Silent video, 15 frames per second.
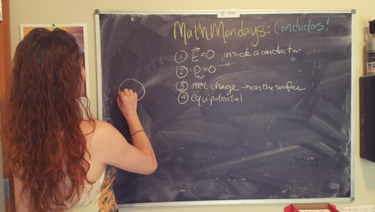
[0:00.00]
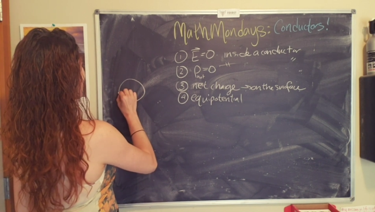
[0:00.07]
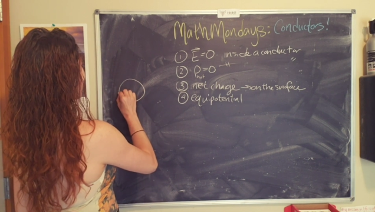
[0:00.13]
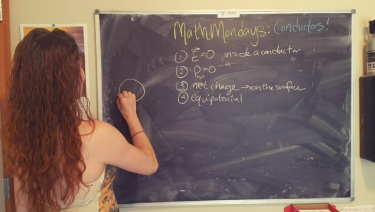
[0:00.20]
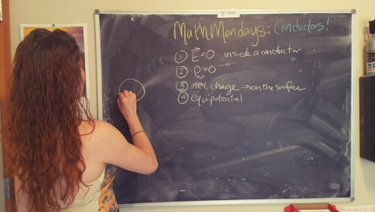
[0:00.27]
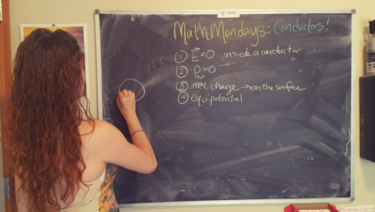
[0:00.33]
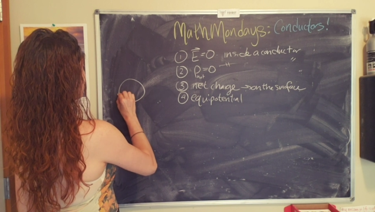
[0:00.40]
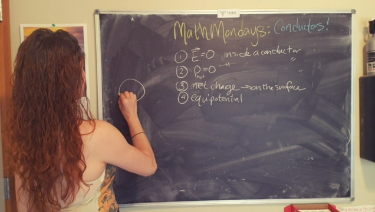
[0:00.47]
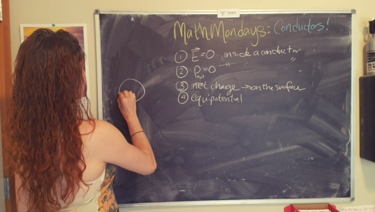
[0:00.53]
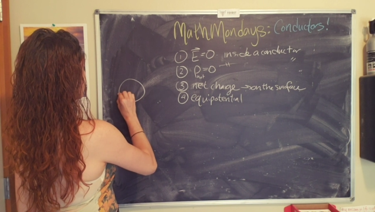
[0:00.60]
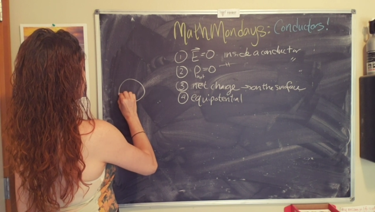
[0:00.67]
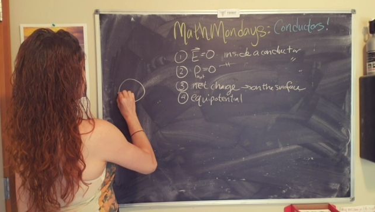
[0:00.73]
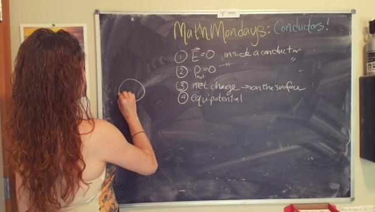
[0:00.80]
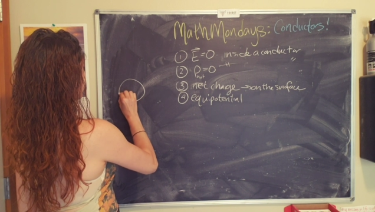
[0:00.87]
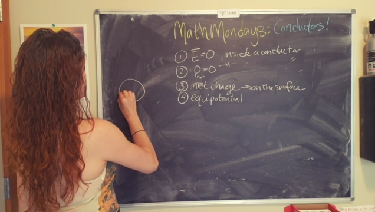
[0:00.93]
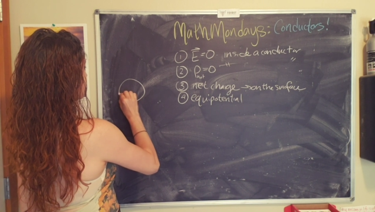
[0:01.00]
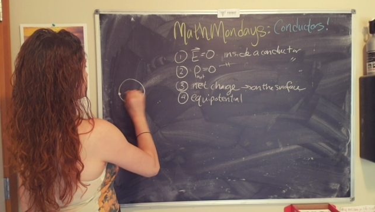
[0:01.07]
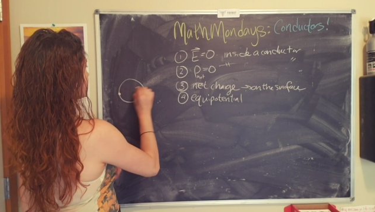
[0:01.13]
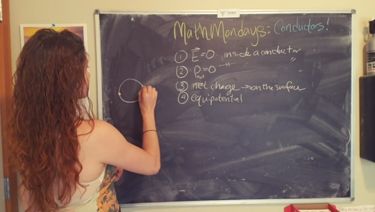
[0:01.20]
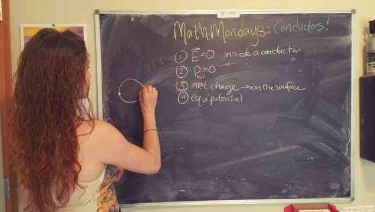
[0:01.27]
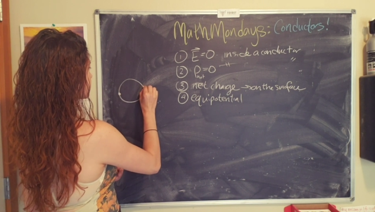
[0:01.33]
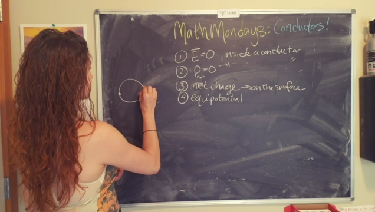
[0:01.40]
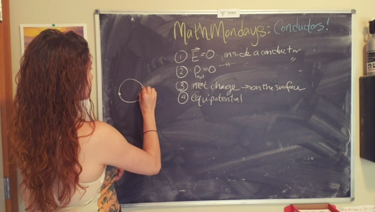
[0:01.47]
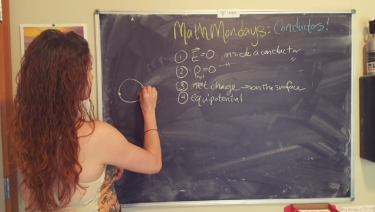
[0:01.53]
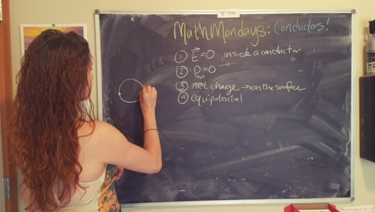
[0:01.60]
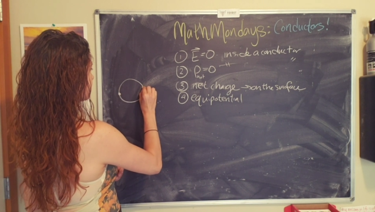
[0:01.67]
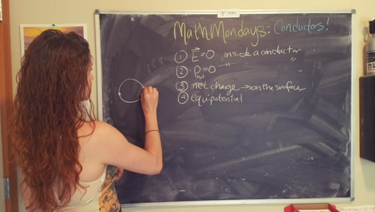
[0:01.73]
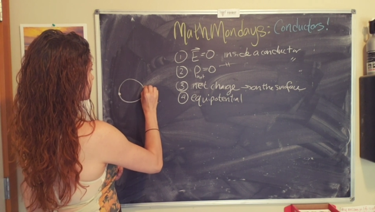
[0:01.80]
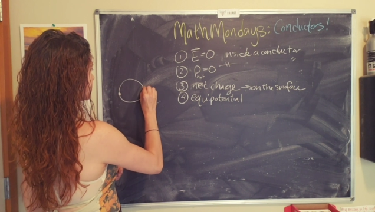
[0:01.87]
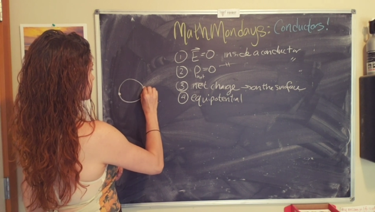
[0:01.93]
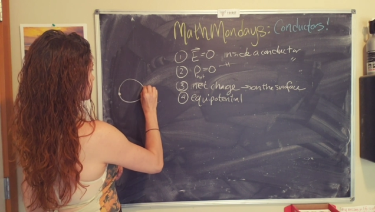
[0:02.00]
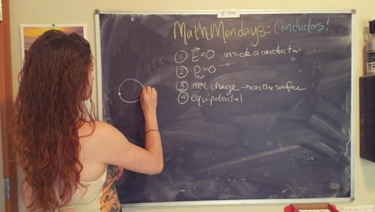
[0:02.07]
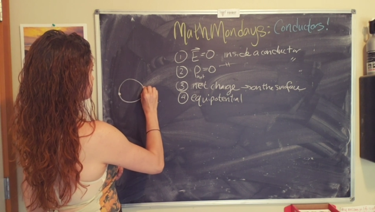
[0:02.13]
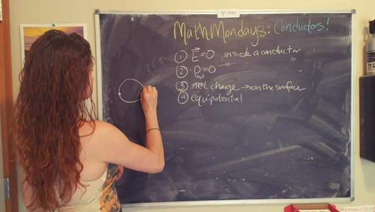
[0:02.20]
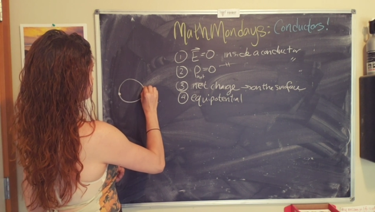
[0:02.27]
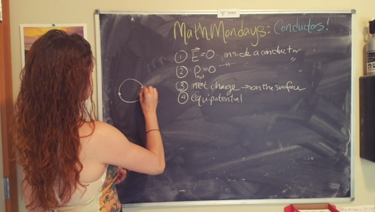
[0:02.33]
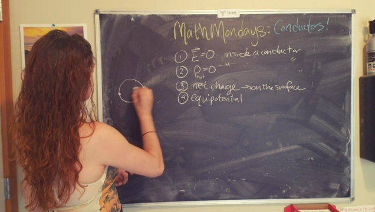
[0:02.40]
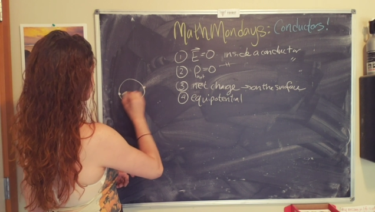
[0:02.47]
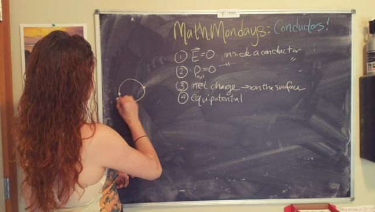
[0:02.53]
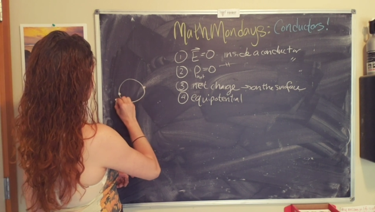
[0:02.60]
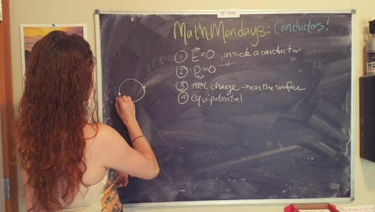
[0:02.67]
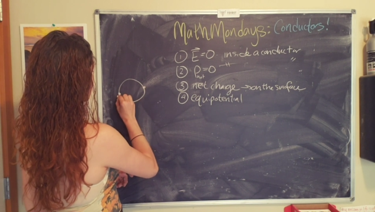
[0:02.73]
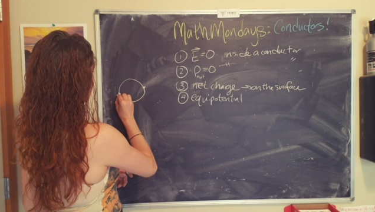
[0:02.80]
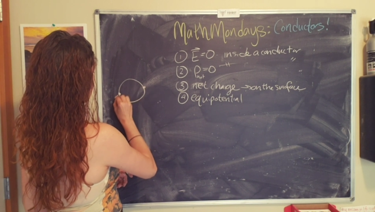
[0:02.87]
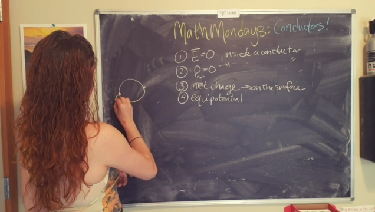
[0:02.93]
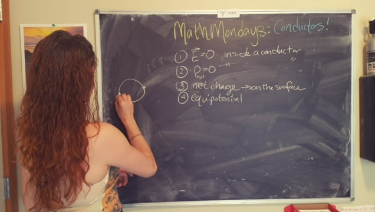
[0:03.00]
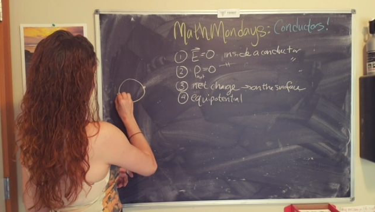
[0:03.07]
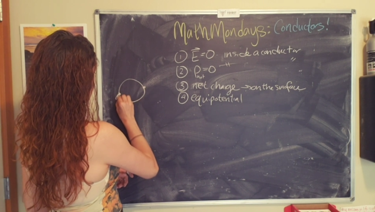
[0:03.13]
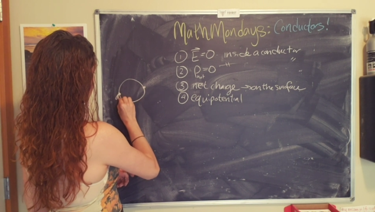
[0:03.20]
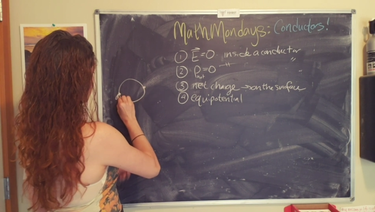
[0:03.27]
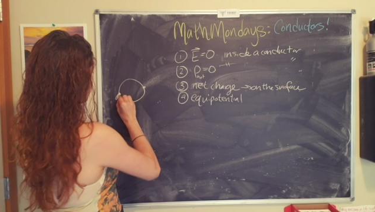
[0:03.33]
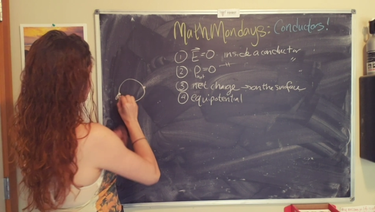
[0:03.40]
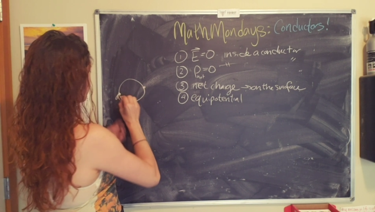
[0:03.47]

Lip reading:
[unreadable: no face in view]